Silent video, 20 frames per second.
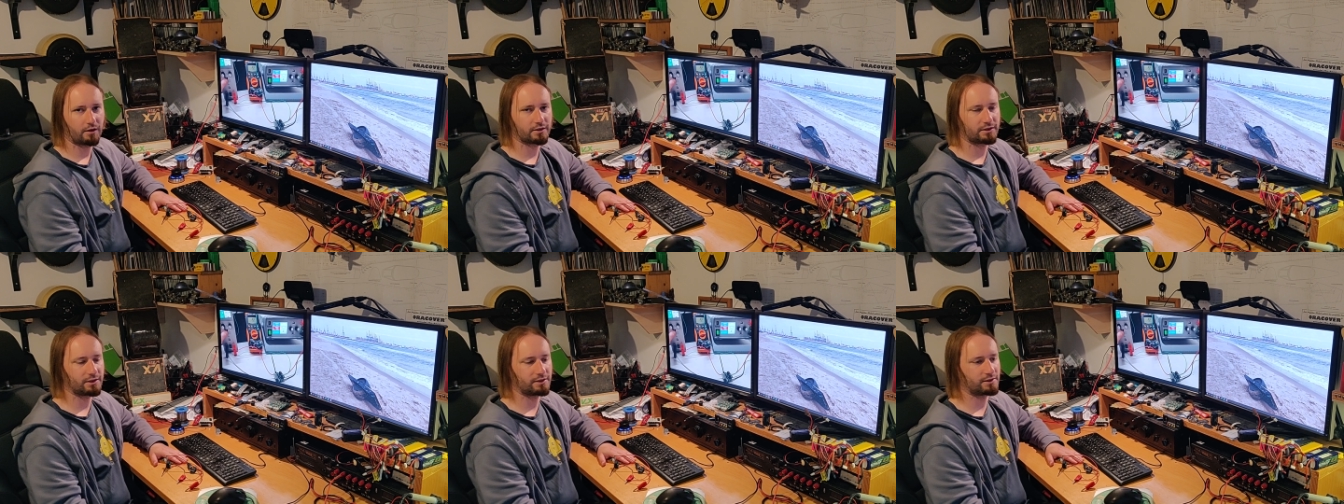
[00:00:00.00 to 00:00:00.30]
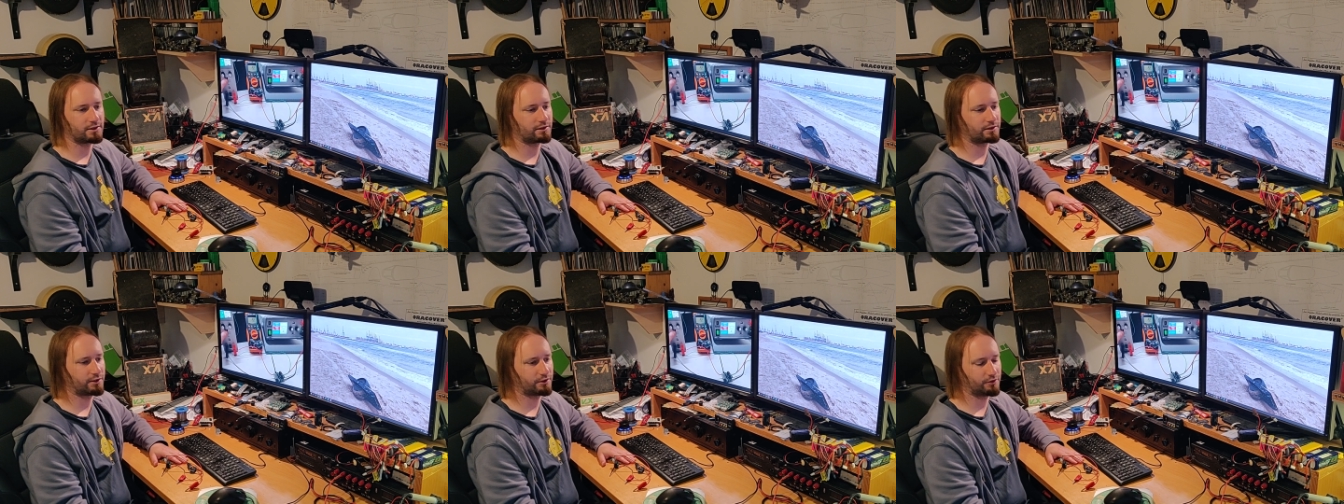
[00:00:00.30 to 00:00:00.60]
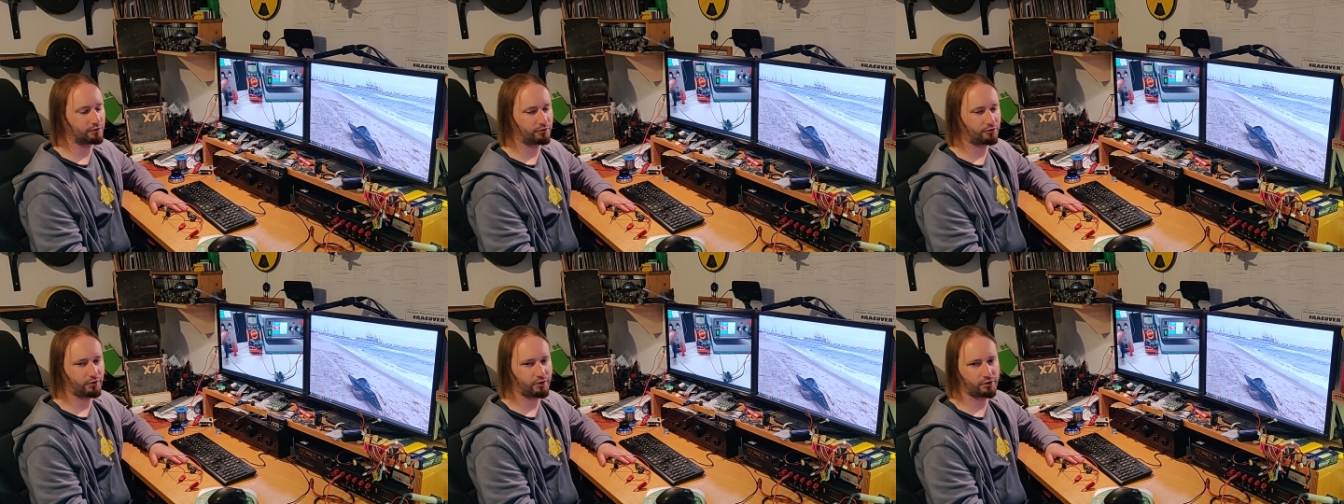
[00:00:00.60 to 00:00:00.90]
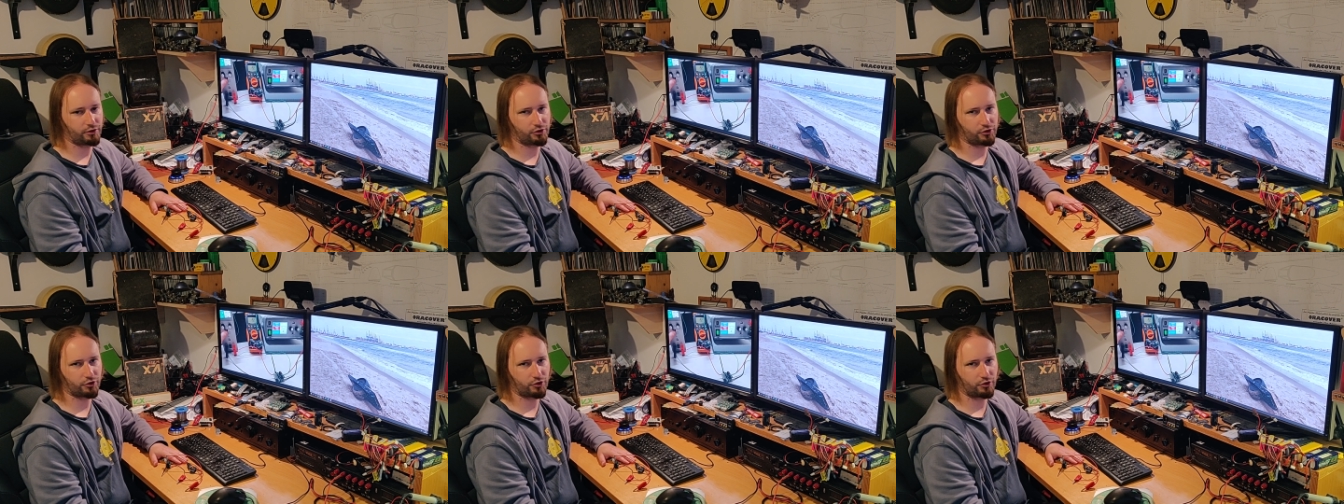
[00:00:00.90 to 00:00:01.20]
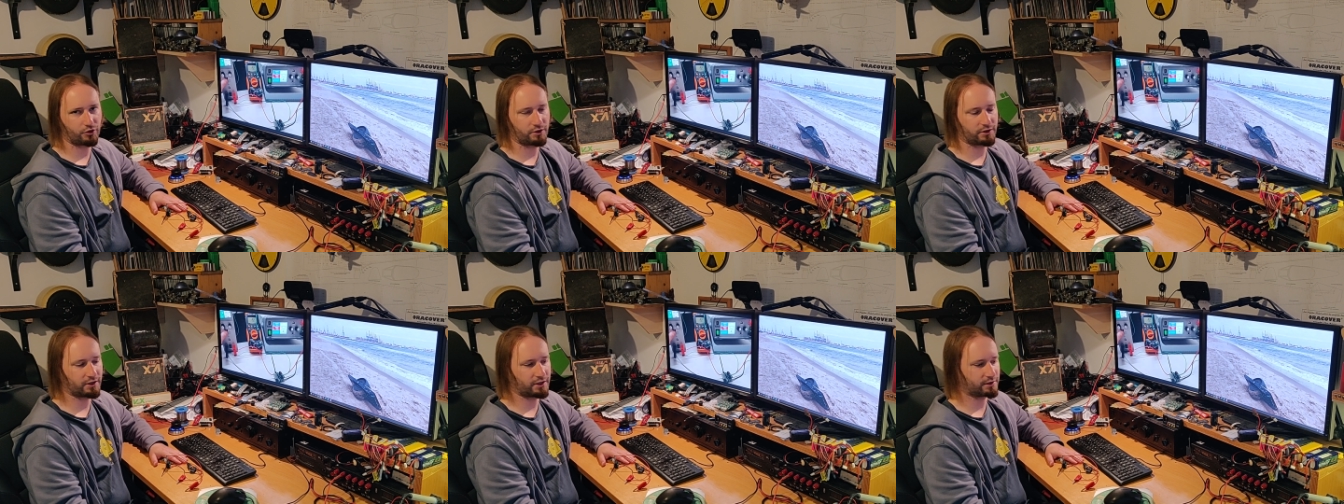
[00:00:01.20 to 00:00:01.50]
Since I didn't finish
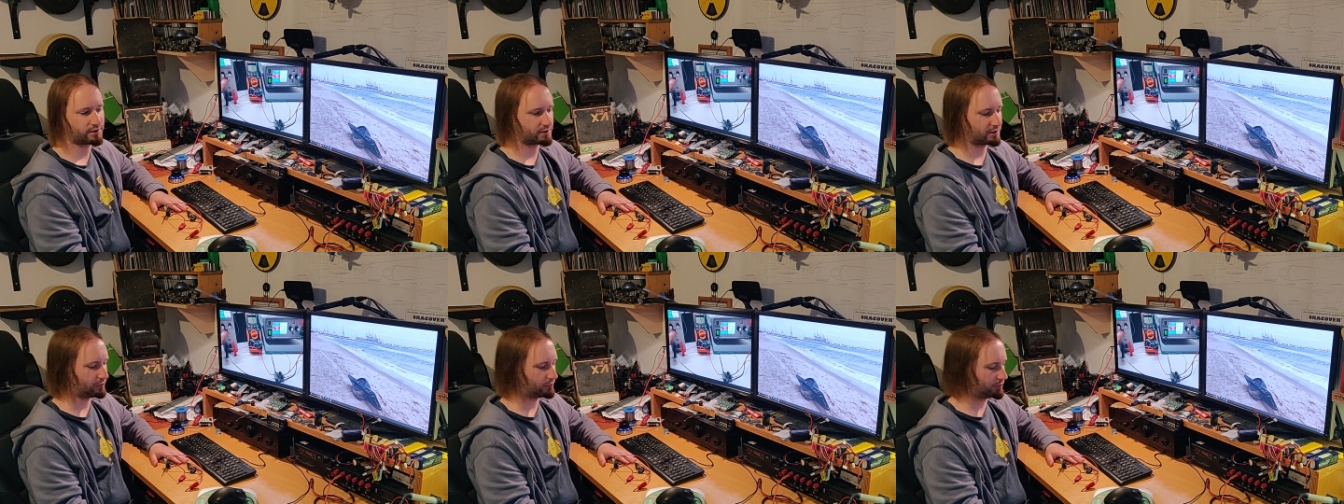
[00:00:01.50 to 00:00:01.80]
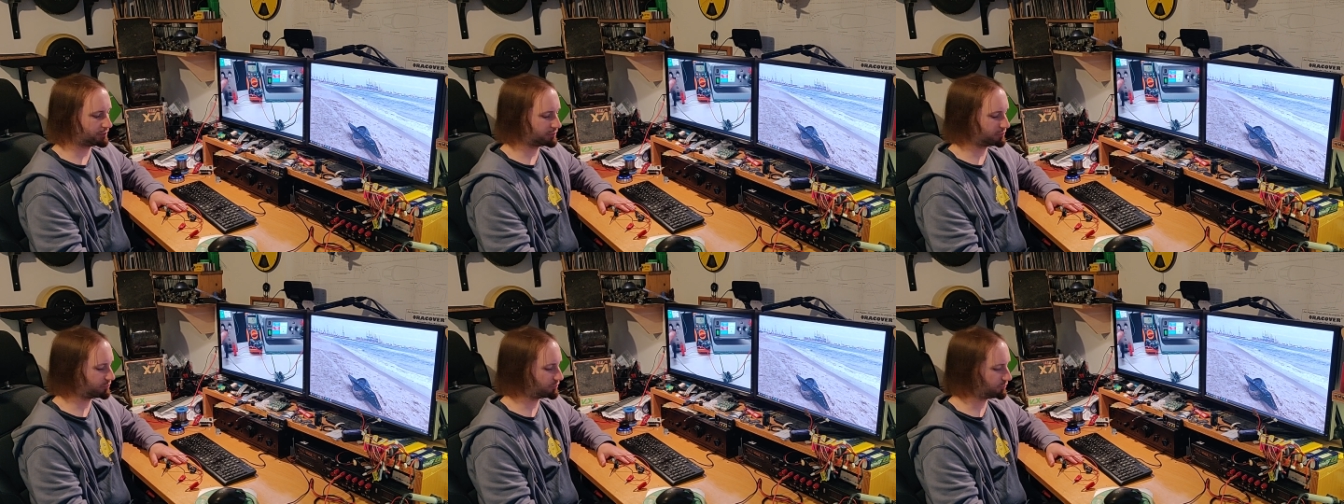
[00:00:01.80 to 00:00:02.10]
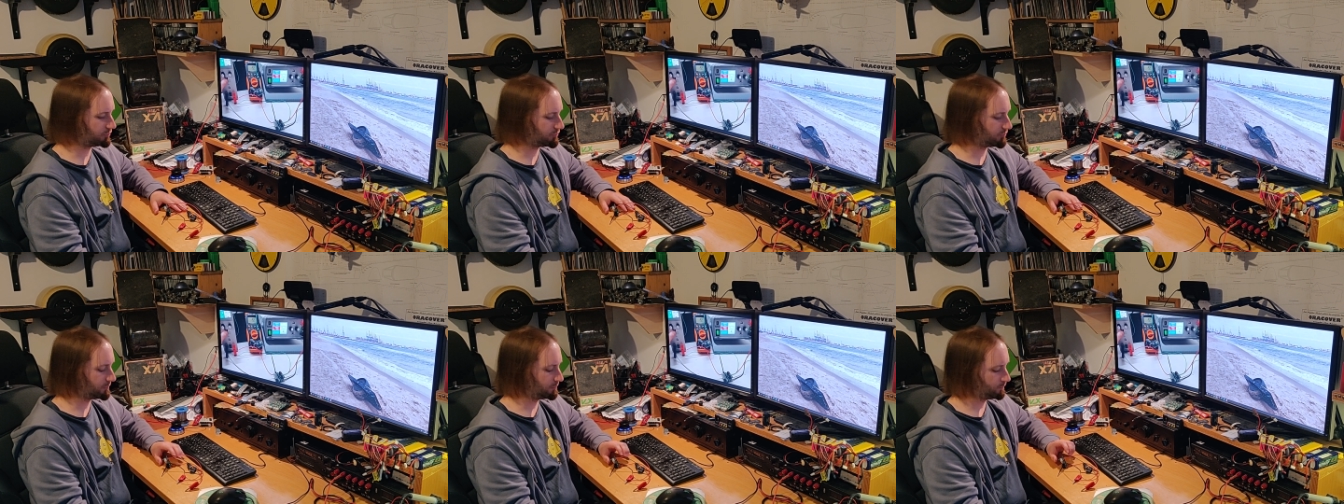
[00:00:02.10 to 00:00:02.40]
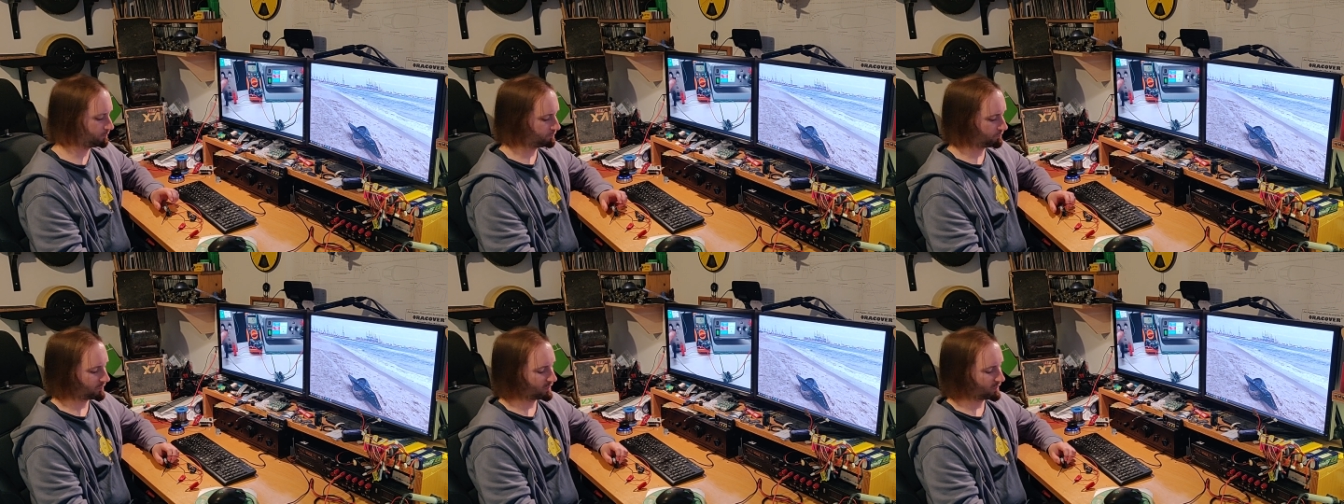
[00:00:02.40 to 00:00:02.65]
all the tests I wanted to do,